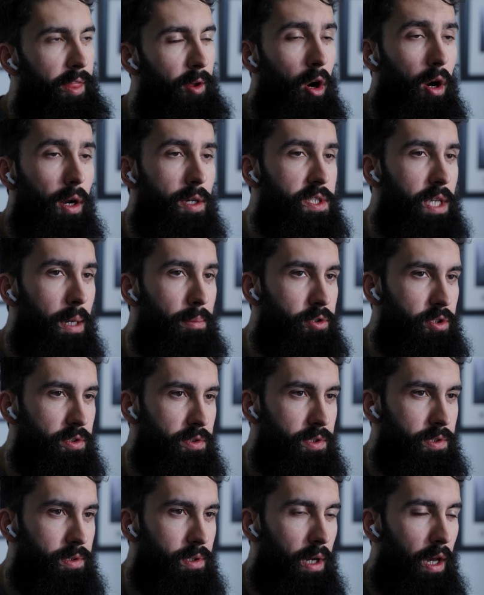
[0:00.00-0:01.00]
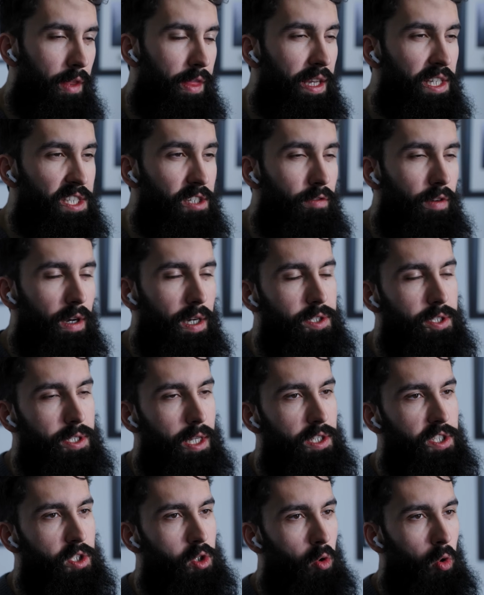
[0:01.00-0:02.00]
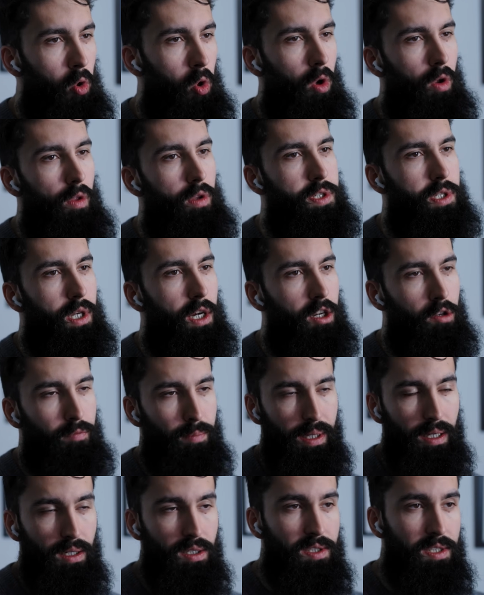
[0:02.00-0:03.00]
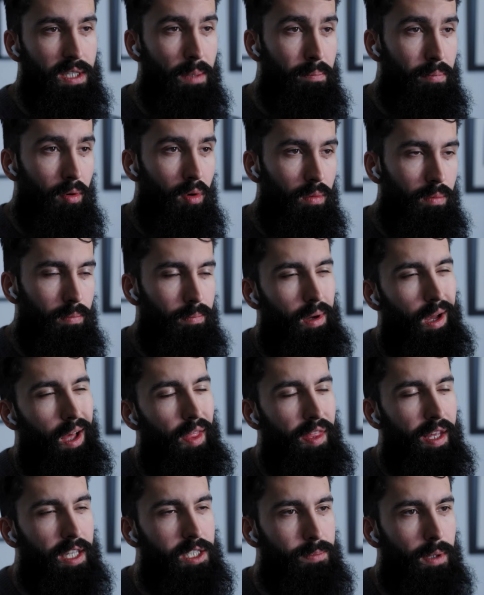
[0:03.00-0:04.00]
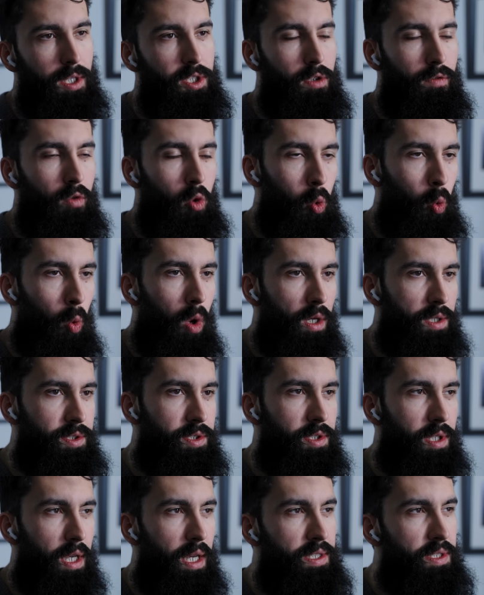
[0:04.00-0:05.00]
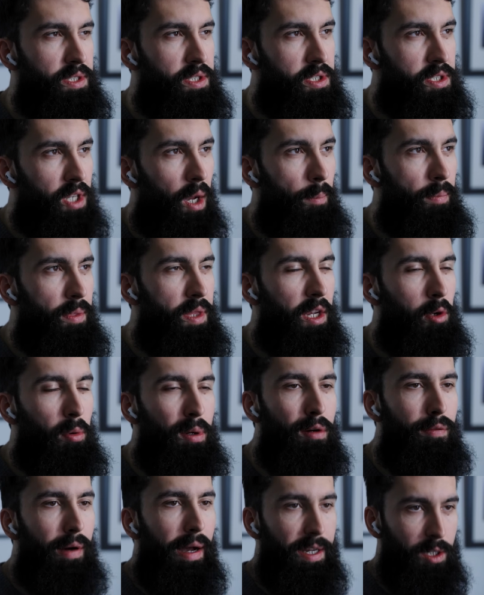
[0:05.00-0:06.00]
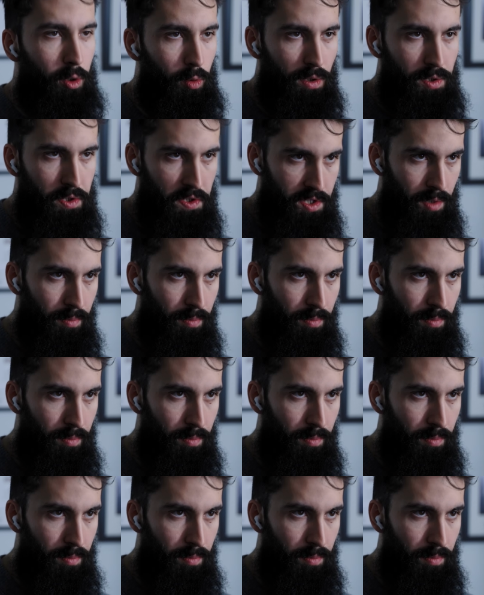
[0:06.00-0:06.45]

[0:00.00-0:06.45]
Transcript: There are exceptions. I think his advice tends to err on the side of being simple, but at the expense of nuance and some degree of accuracy